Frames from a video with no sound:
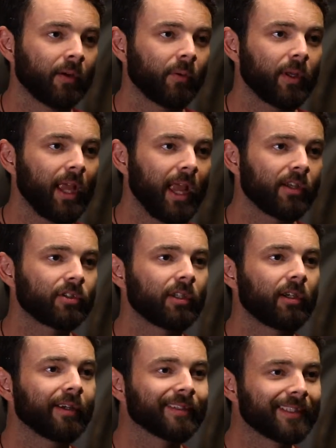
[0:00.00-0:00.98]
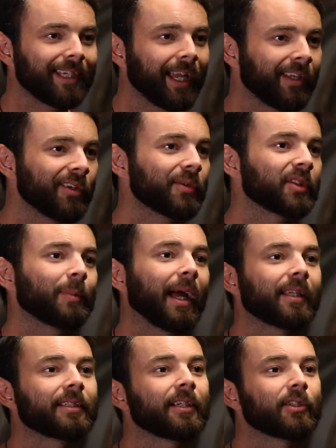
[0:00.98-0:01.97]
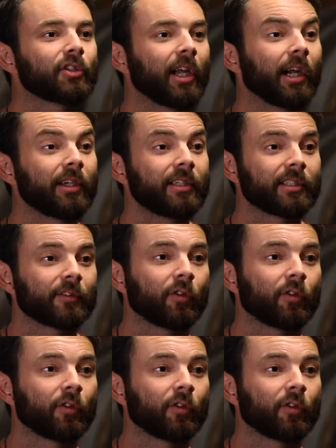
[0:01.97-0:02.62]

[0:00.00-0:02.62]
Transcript: We aged it on second use Balaton cherries